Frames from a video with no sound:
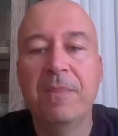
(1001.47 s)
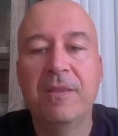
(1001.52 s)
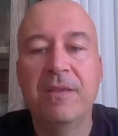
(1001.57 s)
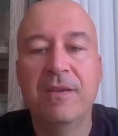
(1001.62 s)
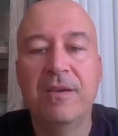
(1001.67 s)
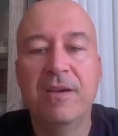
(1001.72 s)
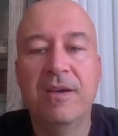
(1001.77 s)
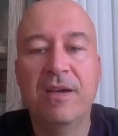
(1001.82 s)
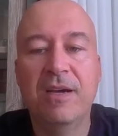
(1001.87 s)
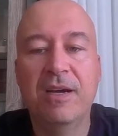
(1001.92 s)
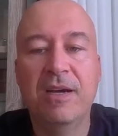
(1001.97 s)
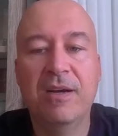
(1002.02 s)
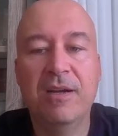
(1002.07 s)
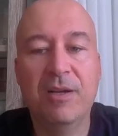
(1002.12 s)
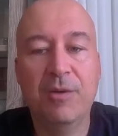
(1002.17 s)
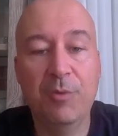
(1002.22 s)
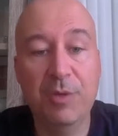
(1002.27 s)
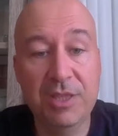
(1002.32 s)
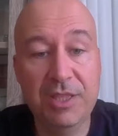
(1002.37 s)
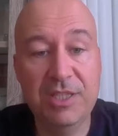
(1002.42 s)

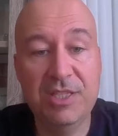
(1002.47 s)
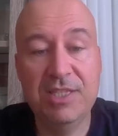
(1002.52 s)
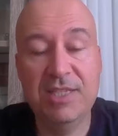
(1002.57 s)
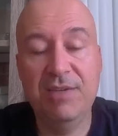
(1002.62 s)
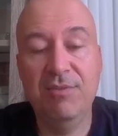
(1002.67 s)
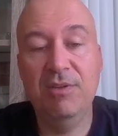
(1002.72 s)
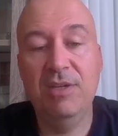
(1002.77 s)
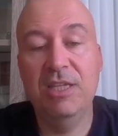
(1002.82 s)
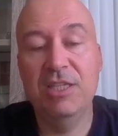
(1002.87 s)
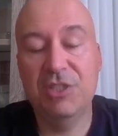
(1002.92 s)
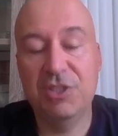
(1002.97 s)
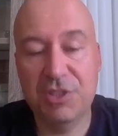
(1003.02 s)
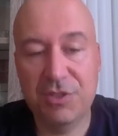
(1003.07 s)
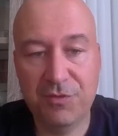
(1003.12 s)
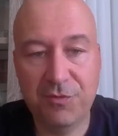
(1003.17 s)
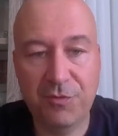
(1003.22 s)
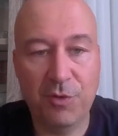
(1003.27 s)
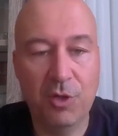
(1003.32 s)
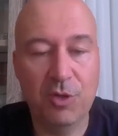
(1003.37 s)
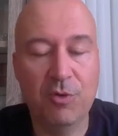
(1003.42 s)
Queen d7, let's just
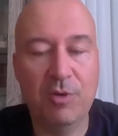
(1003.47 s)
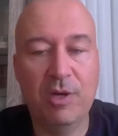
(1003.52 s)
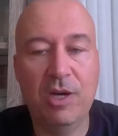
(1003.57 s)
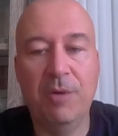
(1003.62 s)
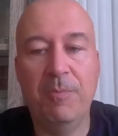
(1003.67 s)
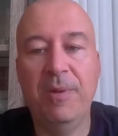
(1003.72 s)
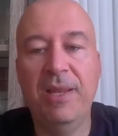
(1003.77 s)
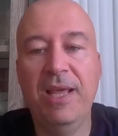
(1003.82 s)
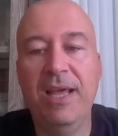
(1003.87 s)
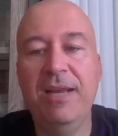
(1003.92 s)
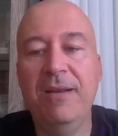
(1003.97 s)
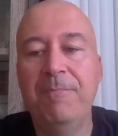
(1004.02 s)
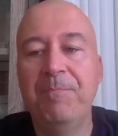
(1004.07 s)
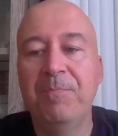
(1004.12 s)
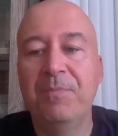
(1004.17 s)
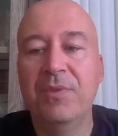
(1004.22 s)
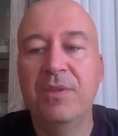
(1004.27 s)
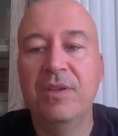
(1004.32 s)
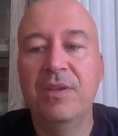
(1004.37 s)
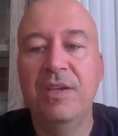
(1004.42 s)
follow our plan.
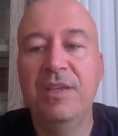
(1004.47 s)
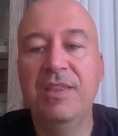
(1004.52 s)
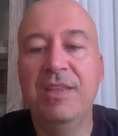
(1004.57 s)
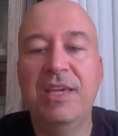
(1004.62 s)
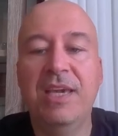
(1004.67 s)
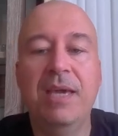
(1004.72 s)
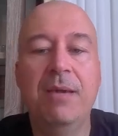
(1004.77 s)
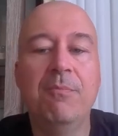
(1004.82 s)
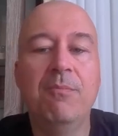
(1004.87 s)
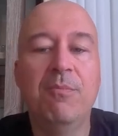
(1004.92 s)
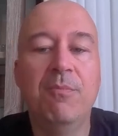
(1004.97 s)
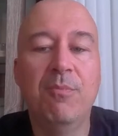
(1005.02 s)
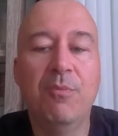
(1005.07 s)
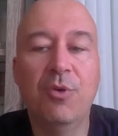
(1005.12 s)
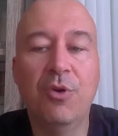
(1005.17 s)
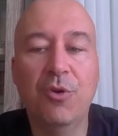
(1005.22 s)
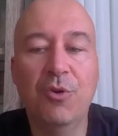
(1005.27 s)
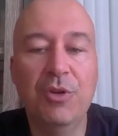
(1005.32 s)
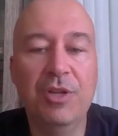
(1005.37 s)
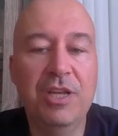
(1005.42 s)
In the game
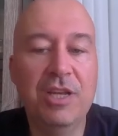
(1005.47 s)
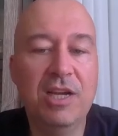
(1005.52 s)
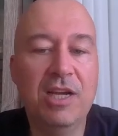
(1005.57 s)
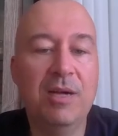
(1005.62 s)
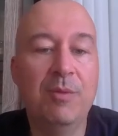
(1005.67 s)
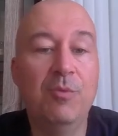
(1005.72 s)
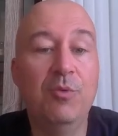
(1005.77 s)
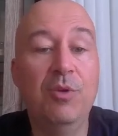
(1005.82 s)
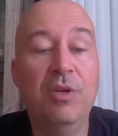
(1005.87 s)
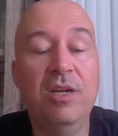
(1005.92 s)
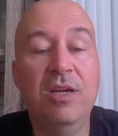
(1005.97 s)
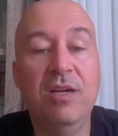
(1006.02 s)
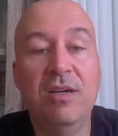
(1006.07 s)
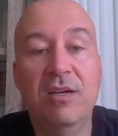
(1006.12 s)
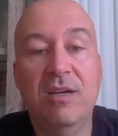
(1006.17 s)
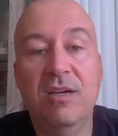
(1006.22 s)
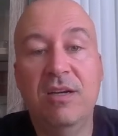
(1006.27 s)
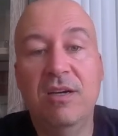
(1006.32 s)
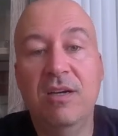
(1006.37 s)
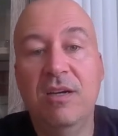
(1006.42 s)
Moroni
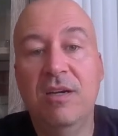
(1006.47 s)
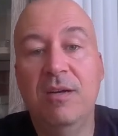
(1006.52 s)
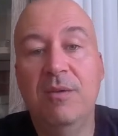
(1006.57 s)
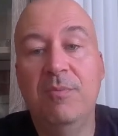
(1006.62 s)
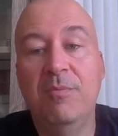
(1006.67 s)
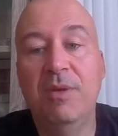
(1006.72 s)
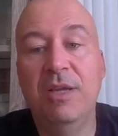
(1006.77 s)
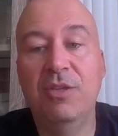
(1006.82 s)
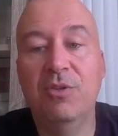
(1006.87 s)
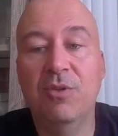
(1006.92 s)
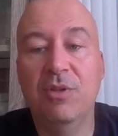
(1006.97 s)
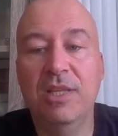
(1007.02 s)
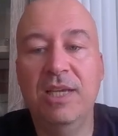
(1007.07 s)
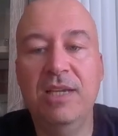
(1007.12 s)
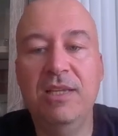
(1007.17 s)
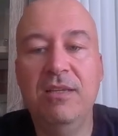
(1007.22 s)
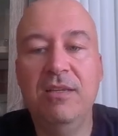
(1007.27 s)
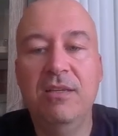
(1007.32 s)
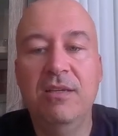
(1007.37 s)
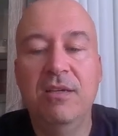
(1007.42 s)
Nakamura played
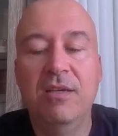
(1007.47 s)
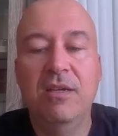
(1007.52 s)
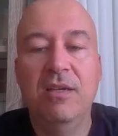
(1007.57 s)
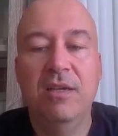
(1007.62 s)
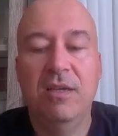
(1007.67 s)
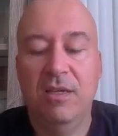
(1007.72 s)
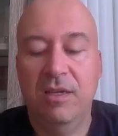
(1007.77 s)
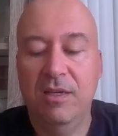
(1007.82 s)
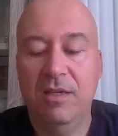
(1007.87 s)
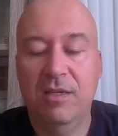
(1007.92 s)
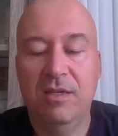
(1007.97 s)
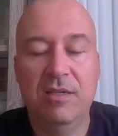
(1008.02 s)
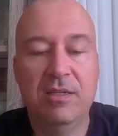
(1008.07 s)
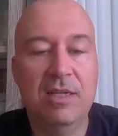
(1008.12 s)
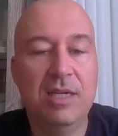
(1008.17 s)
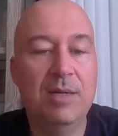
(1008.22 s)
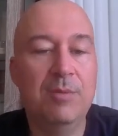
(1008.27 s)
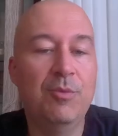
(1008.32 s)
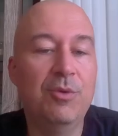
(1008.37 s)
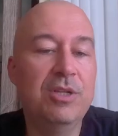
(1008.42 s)
online,
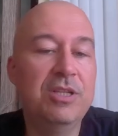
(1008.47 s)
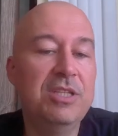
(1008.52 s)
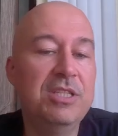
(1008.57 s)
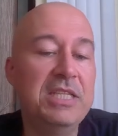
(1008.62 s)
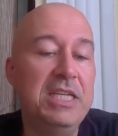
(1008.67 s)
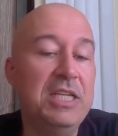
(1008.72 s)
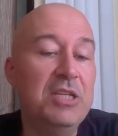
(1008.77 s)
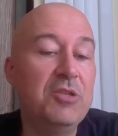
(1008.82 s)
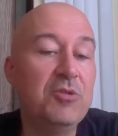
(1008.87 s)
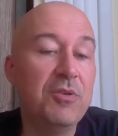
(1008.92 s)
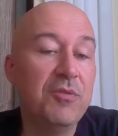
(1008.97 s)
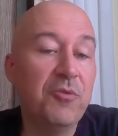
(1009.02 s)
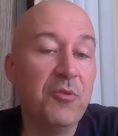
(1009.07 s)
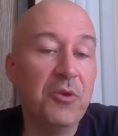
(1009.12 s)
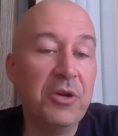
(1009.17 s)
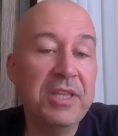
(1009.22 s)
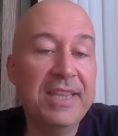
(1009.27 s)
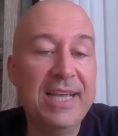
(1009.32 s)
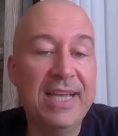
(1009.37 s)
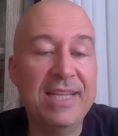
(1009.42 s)
Nakamura decided to
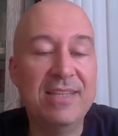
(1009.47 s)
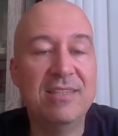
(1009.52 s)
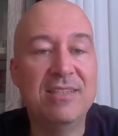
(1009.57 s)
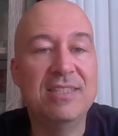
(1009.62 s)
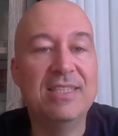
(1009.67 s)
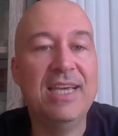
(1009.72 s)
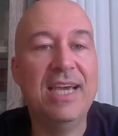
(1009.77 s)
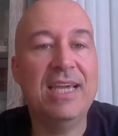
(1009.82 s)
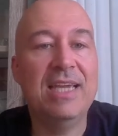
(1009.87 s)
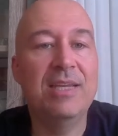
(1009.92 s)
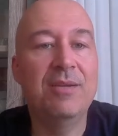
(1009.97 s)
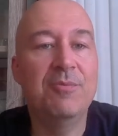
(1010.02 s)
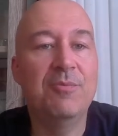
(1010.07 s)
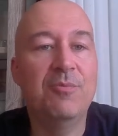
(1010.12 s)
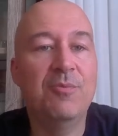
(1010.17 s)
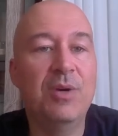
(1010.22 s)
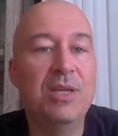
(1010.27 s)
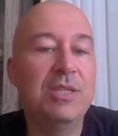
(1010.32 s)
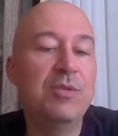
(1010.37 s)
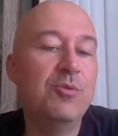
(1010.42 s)
avoid that attack and
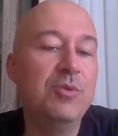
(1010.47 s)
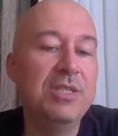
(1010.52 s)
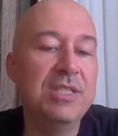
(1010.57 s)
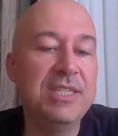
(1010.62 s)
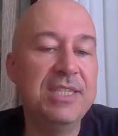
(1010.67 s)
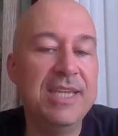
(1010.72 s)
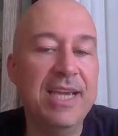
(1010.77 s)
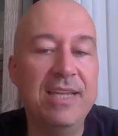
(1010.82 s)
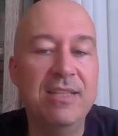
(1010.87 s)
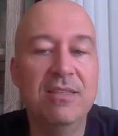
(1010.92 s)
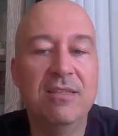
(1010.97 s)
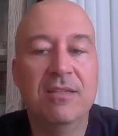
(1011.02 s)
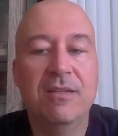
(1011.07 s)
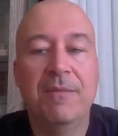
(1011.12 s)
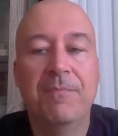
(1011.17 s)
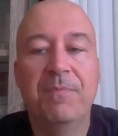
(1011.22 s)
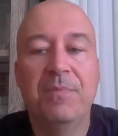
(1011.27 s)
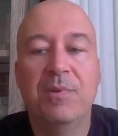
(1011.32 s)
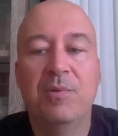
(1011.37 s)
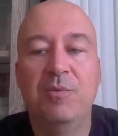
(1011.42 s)
went queen c8,
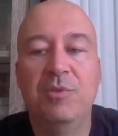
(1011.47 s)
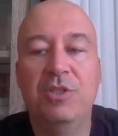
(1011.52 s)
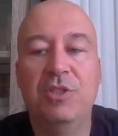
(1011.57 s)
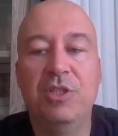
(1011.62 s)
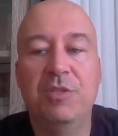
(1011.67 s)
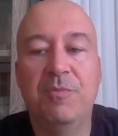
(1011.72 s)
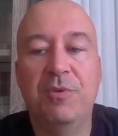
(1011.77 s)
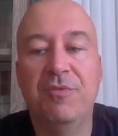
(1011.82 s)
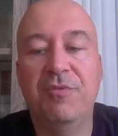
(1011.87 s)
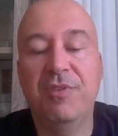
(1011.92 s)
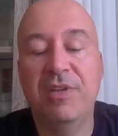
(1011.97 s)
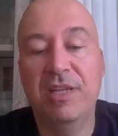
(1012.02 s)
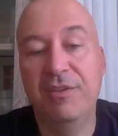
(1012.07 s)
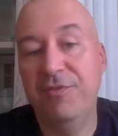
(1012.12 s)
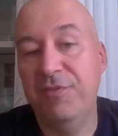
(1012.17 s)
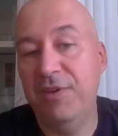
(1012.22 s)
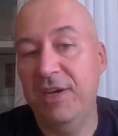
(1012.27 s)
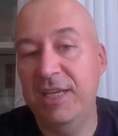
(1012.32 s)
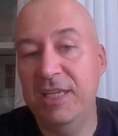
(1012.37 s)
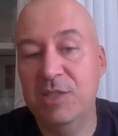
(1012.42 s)
which is perfectly
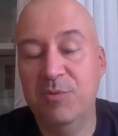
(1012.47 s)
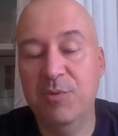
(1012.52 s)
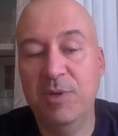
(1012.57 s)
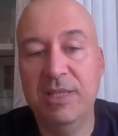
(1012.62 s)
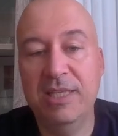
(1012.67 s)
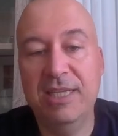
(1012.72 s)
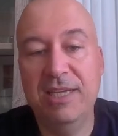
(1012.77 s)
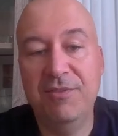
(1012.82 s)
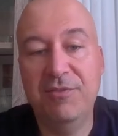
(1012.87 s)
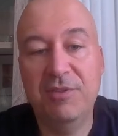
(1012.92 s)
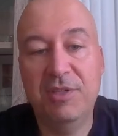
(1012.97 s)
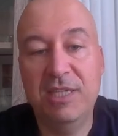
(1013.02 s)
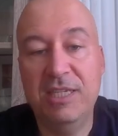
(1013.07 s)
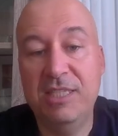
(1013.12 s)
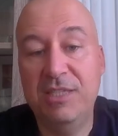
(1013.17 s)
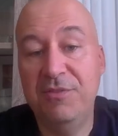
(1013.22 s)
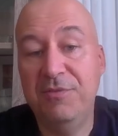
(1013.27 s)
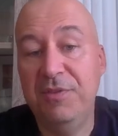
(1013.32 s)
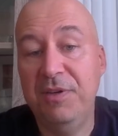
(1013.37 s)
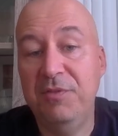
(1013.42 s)
fine as well. And after knight
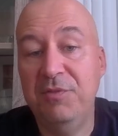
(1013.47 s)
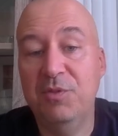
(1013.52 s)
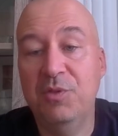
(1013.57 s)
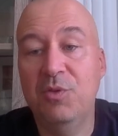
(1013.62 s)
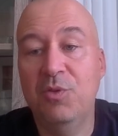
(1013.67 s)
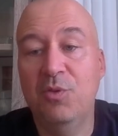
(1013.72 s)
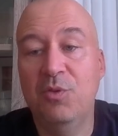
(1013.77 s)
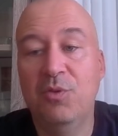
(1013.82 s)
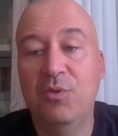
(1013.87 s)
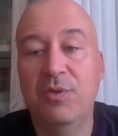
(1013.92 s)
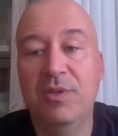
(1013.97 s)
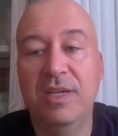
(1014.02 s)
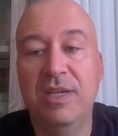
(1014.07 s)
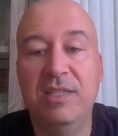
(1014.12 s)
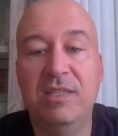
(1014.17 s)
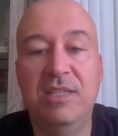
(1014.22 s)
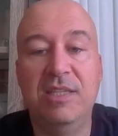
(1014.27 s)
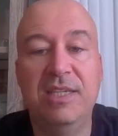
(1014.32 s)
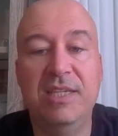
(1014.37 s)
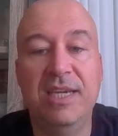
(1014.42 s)
c5 to go
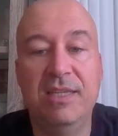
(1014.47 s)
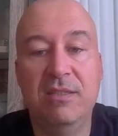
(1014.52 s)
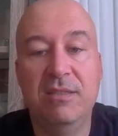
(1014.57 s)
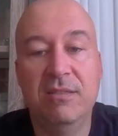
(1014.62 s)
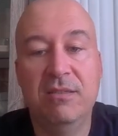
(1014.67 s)
knight d8.